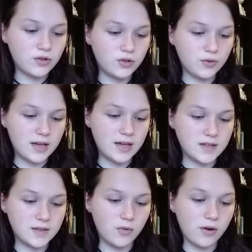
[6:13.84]
to
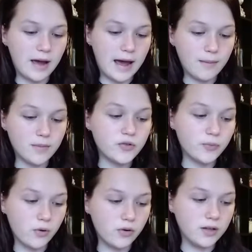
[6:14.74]
his more adamant
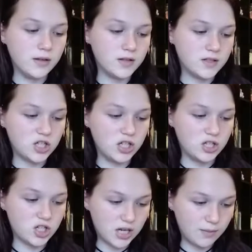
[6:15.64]
role in the
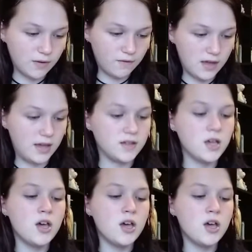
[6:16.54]
scheme of things.